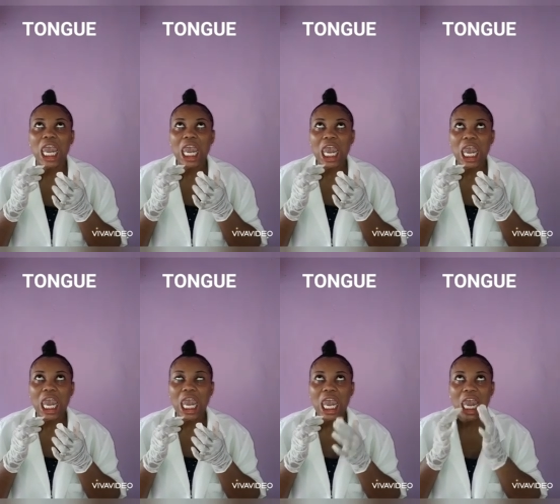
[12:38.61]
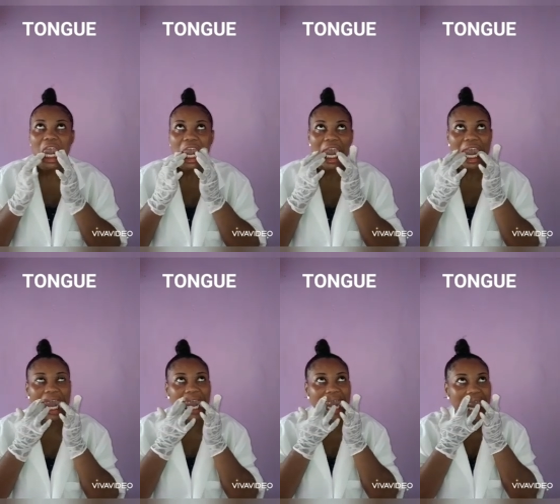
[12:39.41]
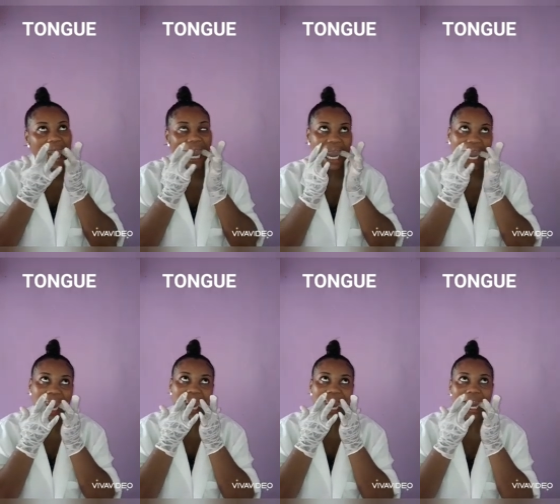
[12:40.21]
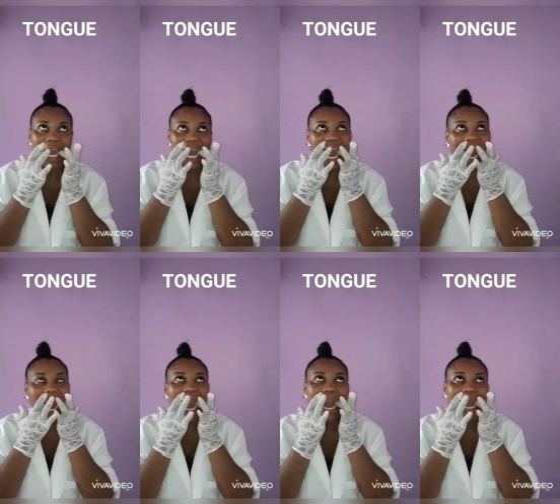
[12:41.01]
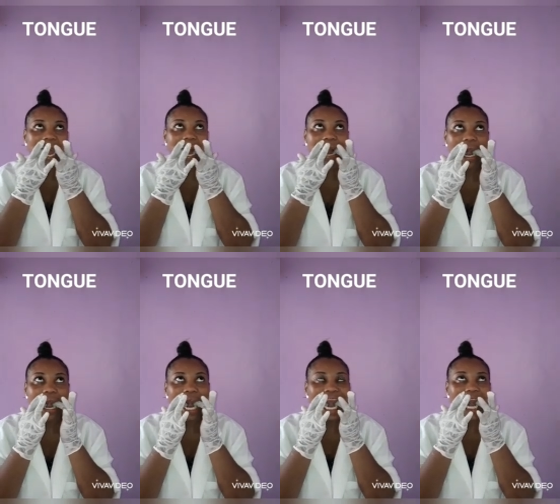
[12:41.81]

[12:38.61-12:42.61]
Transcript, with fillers: No abnormal findings were seen in this tongue.